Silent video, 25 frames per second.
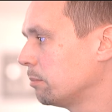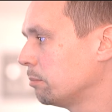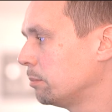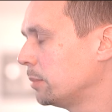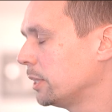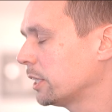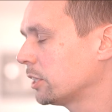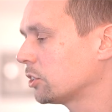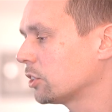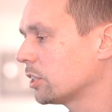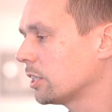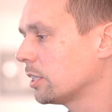
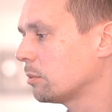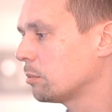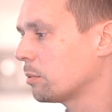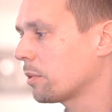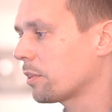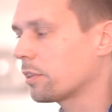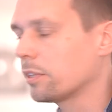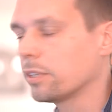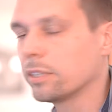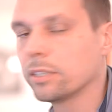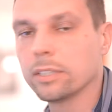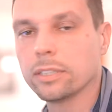picture
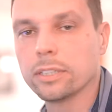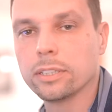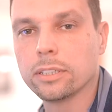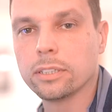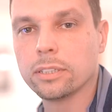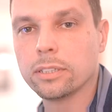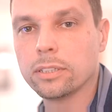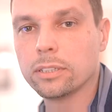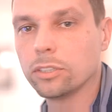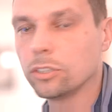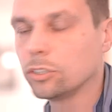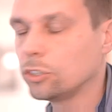with
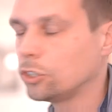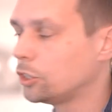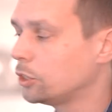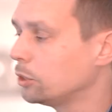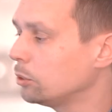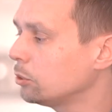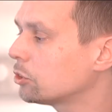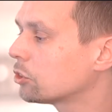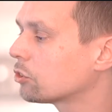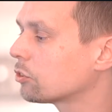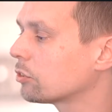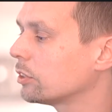a
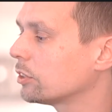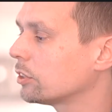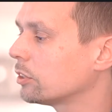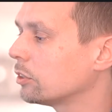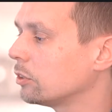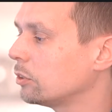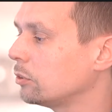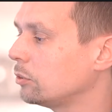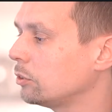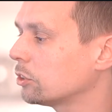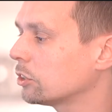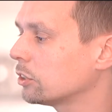huge
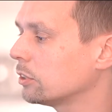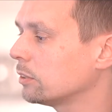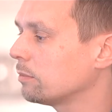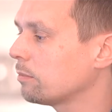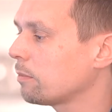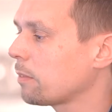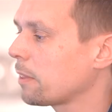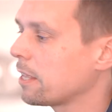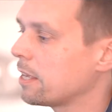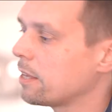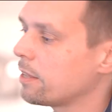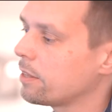
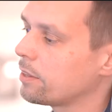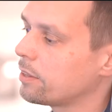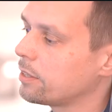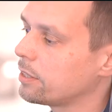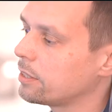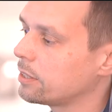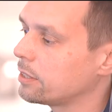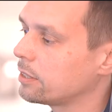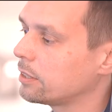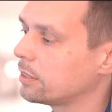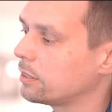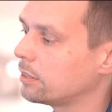resolution,
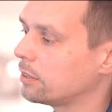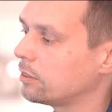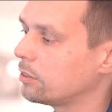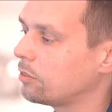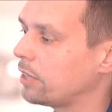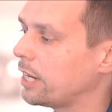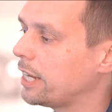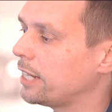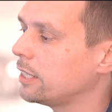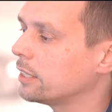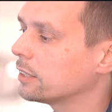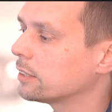the
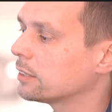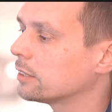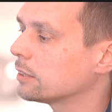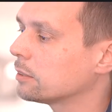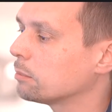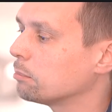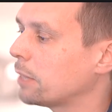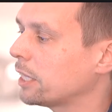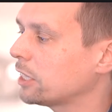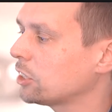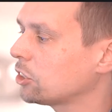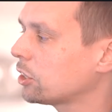radius is
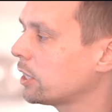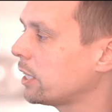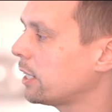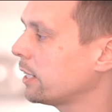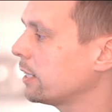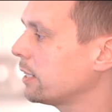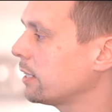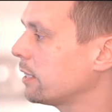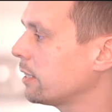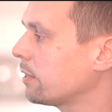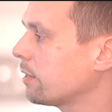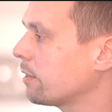much
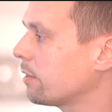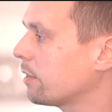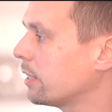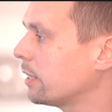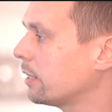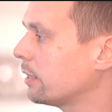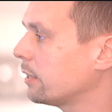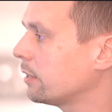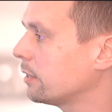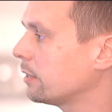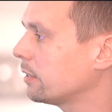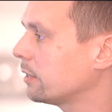higher
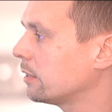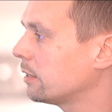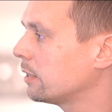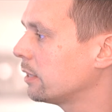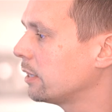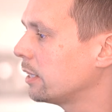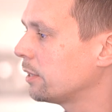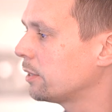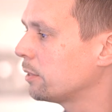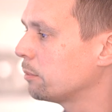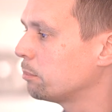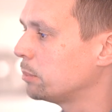than
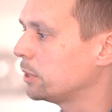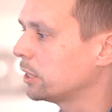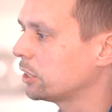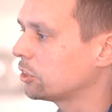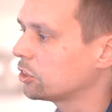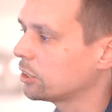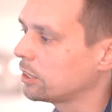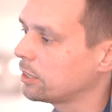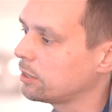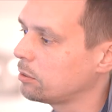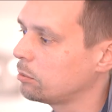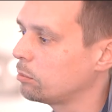at the
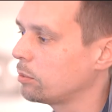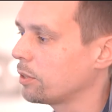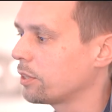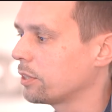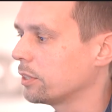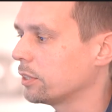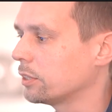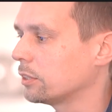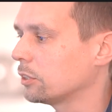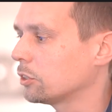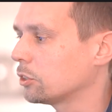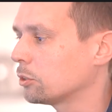picture with
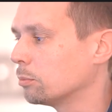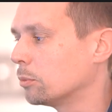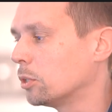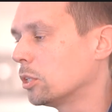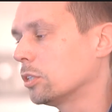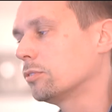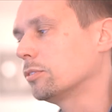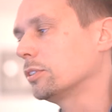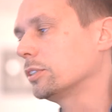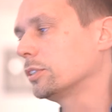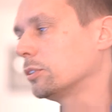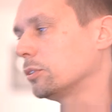a
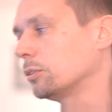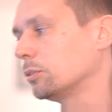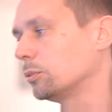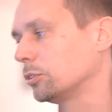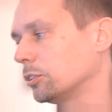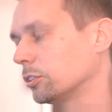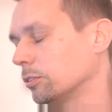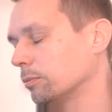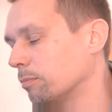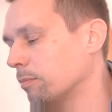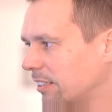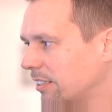small
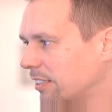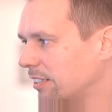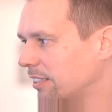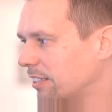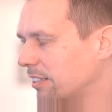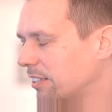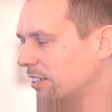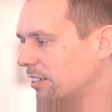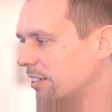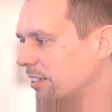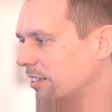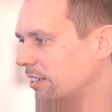resolution.
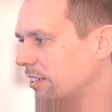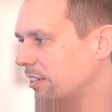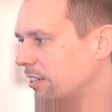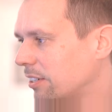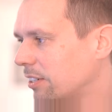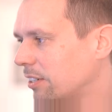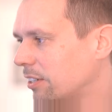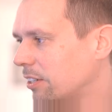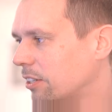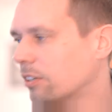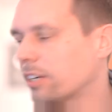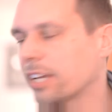
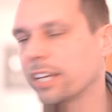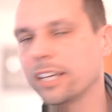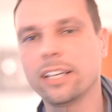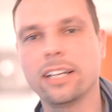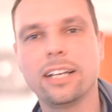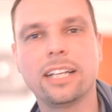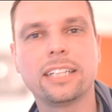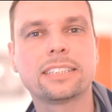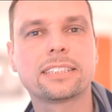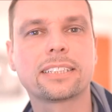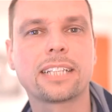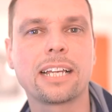Okay,
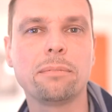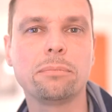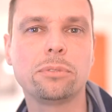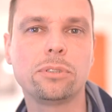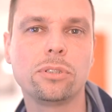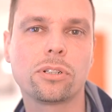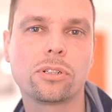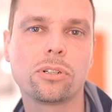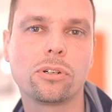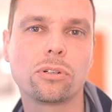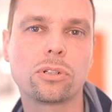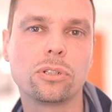let's come
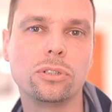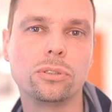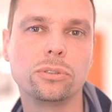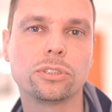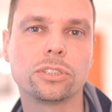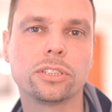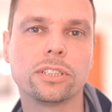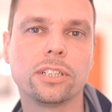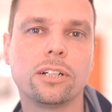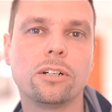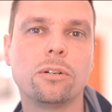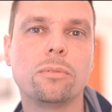to a
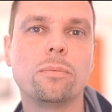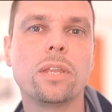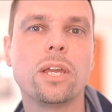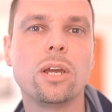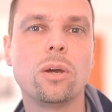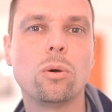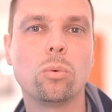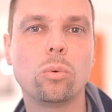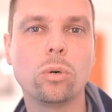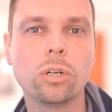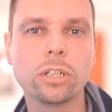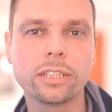conclusion now.
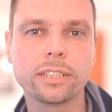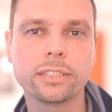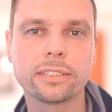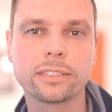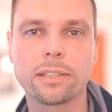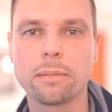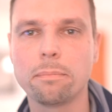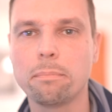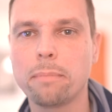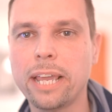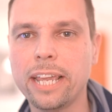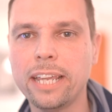What is
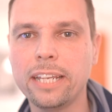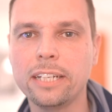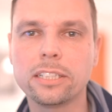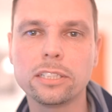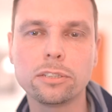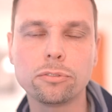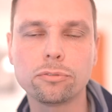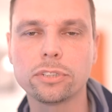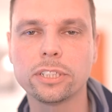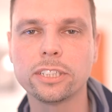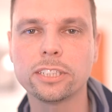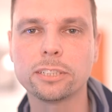the main
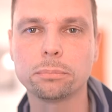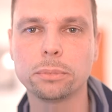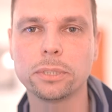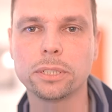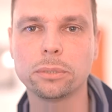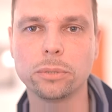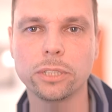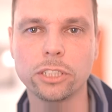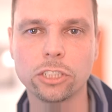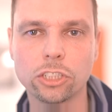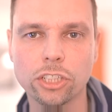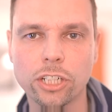difference
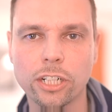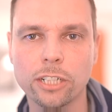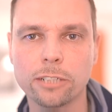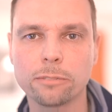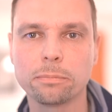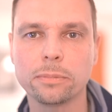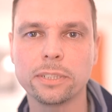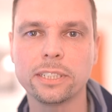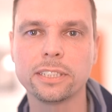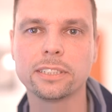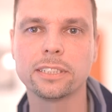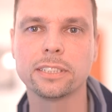between
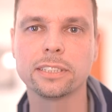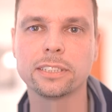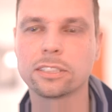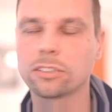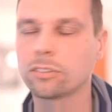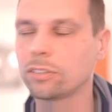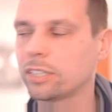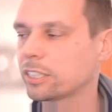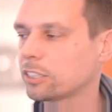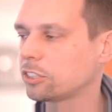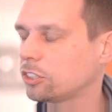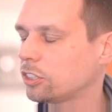sharpness and
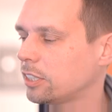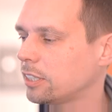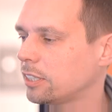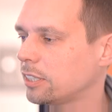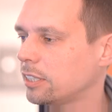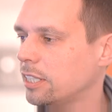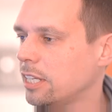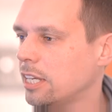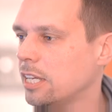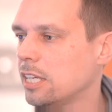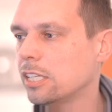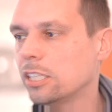structure?
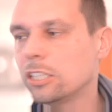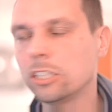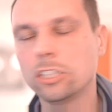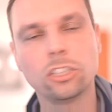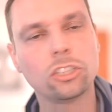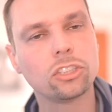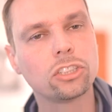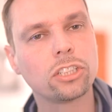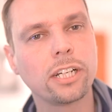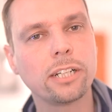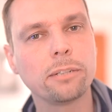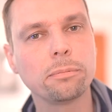
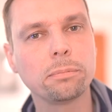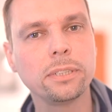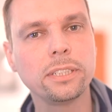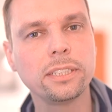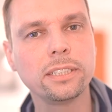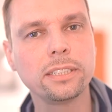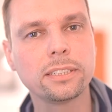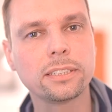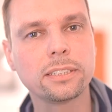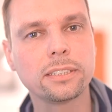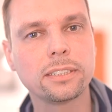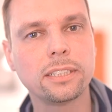
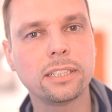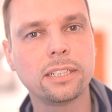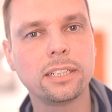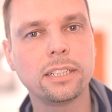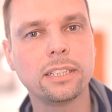Sharpness